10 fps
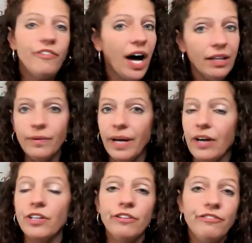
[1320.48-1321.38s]
won't follow
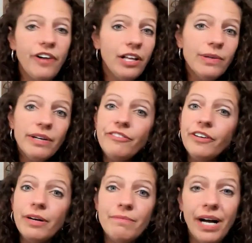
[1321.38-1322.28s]
it or you'll follow it
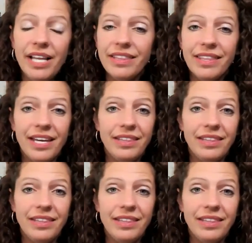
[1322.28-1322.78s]
for a month